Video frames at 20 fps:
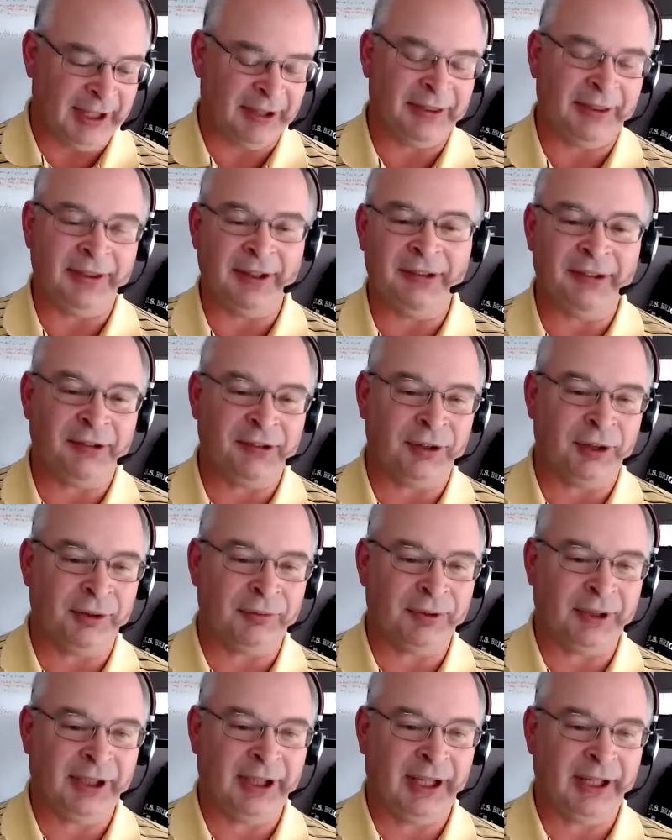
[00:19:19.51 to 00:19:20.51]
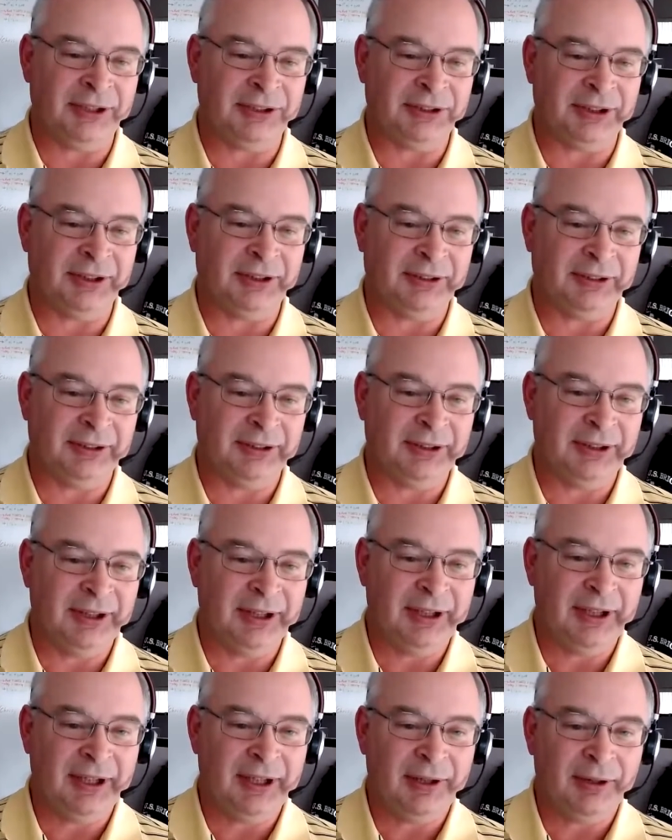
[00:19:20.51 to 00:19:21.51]
versus, oh,
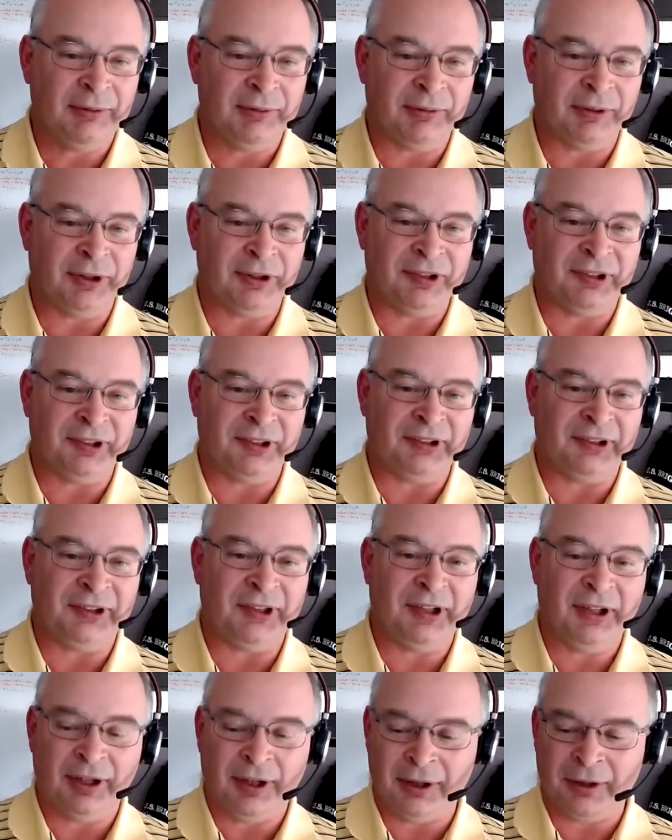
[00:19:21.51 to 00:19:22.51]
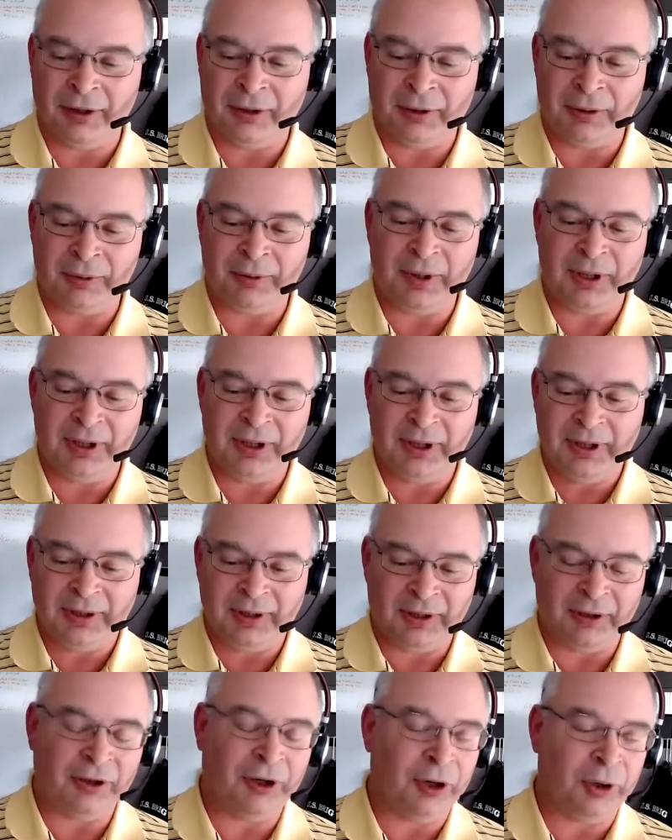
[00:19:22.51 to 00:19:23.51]
they're hoping that they got out of
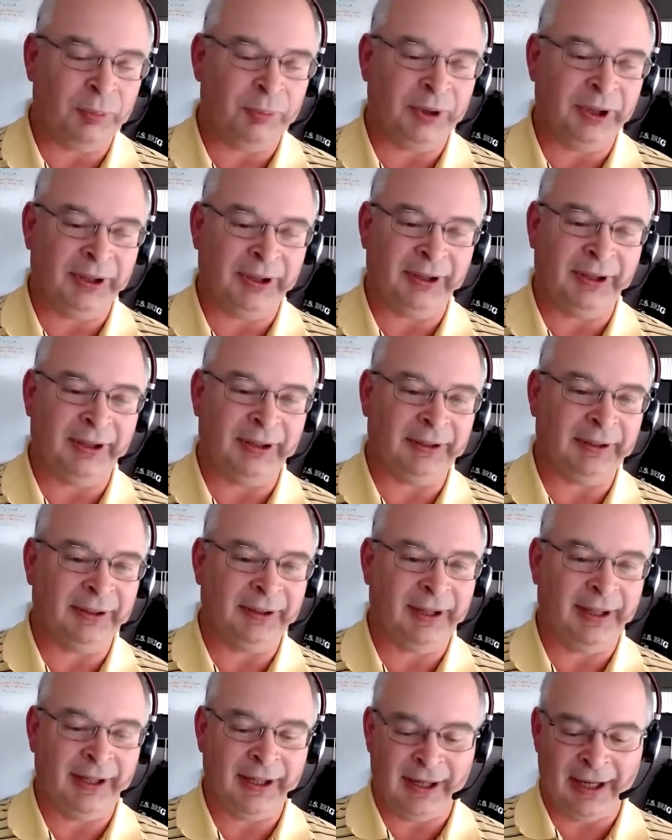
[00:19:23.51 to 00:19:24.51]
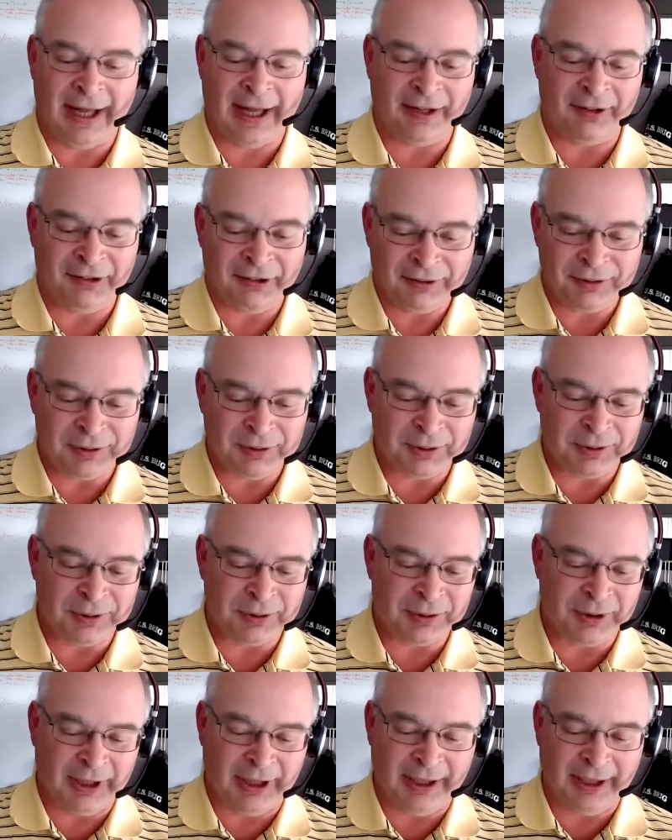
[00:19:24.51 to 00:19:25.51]
school and, hey, I need a job, hire me
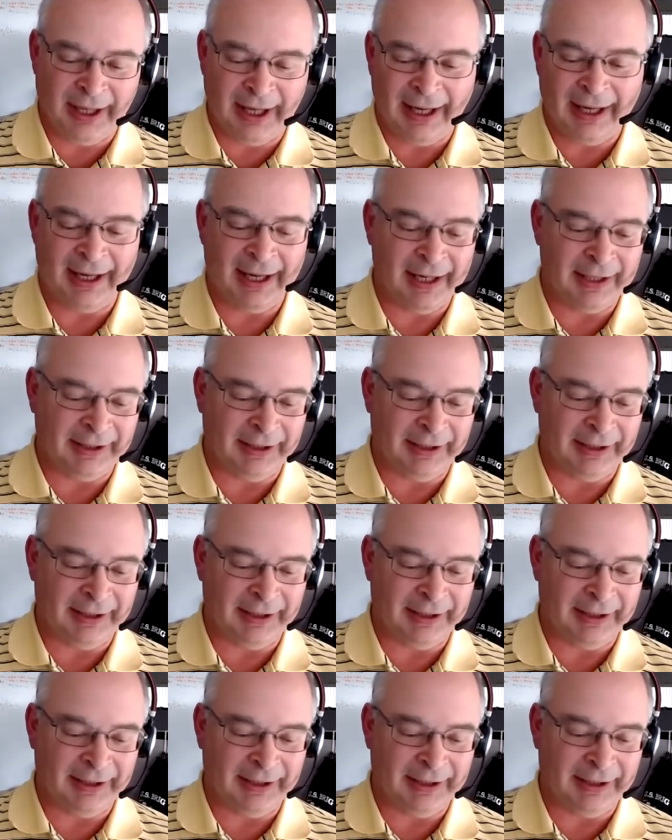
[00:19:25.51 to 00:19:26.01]
type thing.